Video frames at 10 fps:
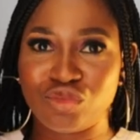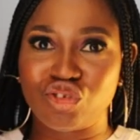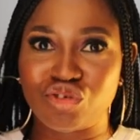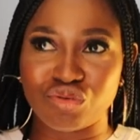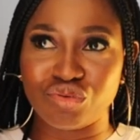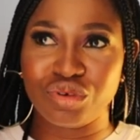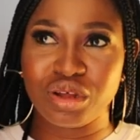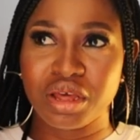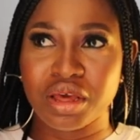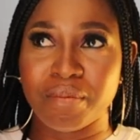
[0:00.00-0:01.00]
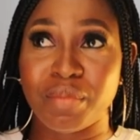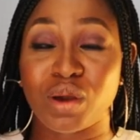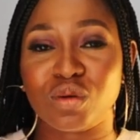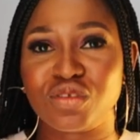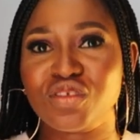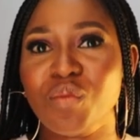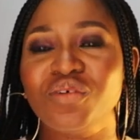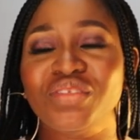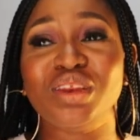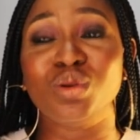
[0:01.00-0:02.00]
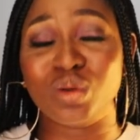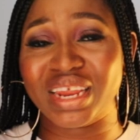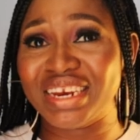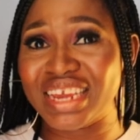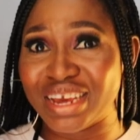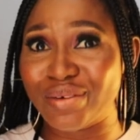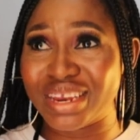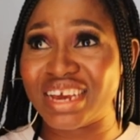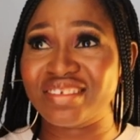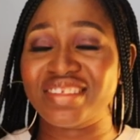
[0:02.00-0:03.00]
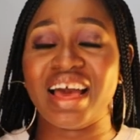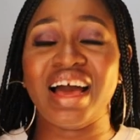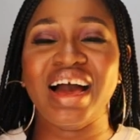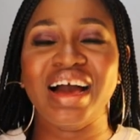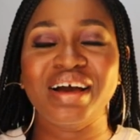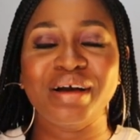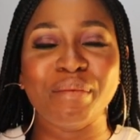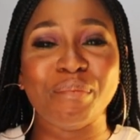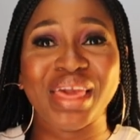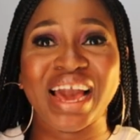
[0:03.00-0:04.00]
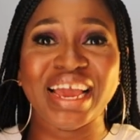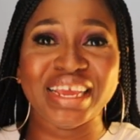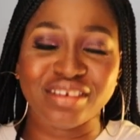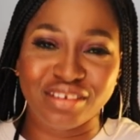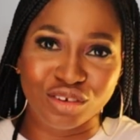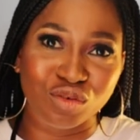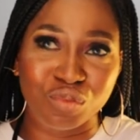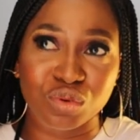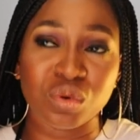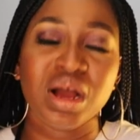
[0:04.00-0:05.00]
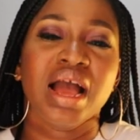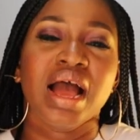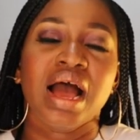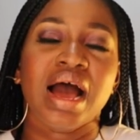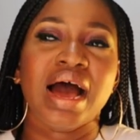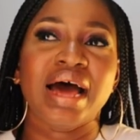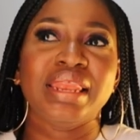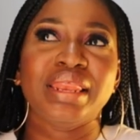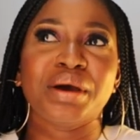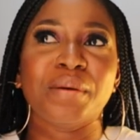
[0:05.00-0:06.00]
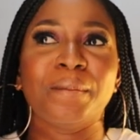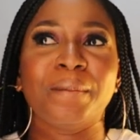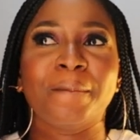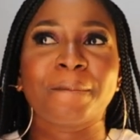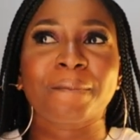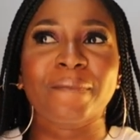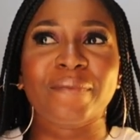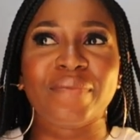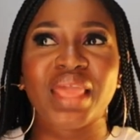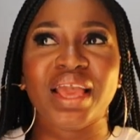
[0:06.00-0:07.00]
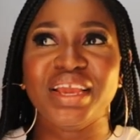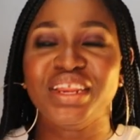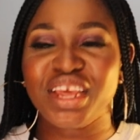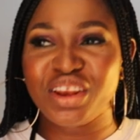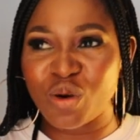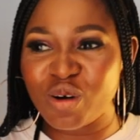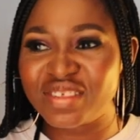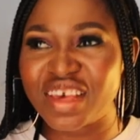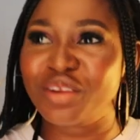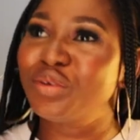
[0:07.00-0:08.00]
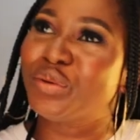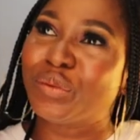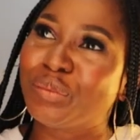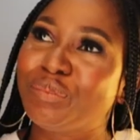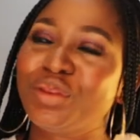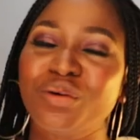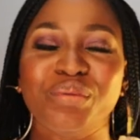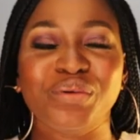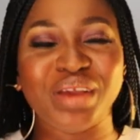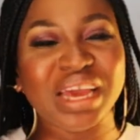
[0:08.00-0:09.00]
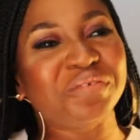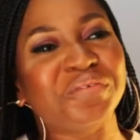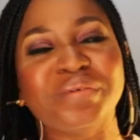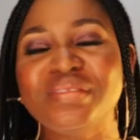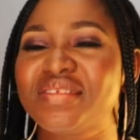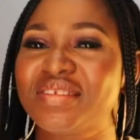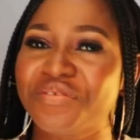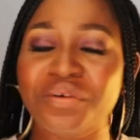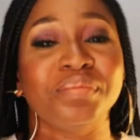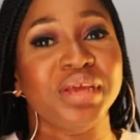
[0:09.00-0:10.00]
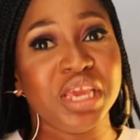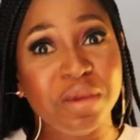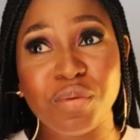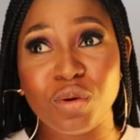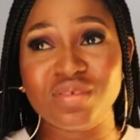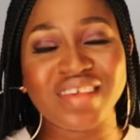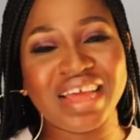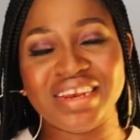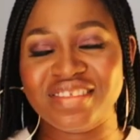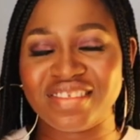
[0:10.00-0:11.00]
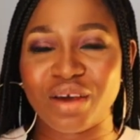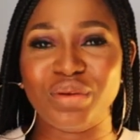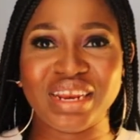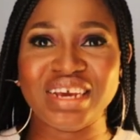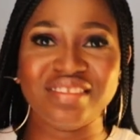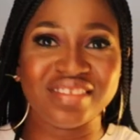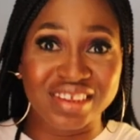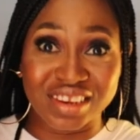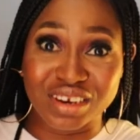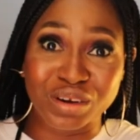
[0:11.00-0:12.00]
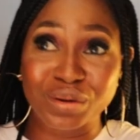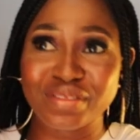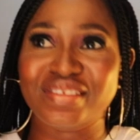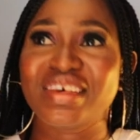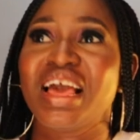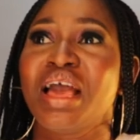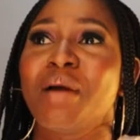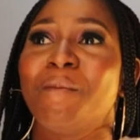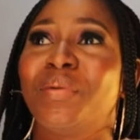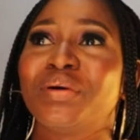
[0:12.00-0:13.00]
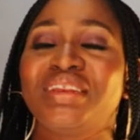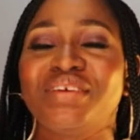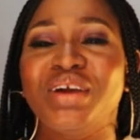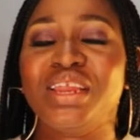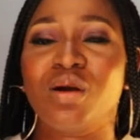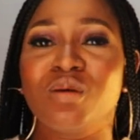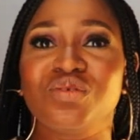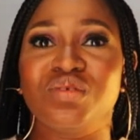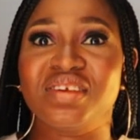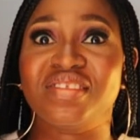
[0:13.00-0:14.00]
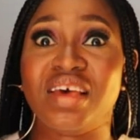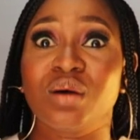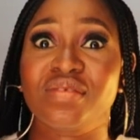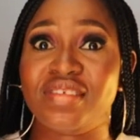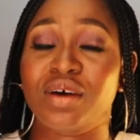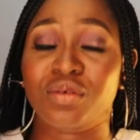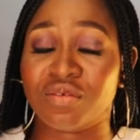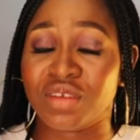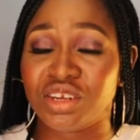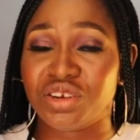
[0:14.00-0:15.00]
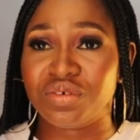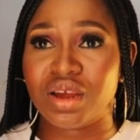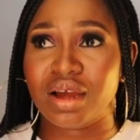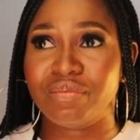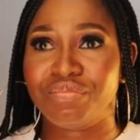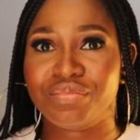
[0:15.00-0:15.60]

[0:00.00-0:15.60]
two because some of the northern elders are behind Tinubu. And um, in the north, I don't know, Peter Obi will get votes from the Igbos and the Southerners in the north. But when it comes to the south, south of Nigeria,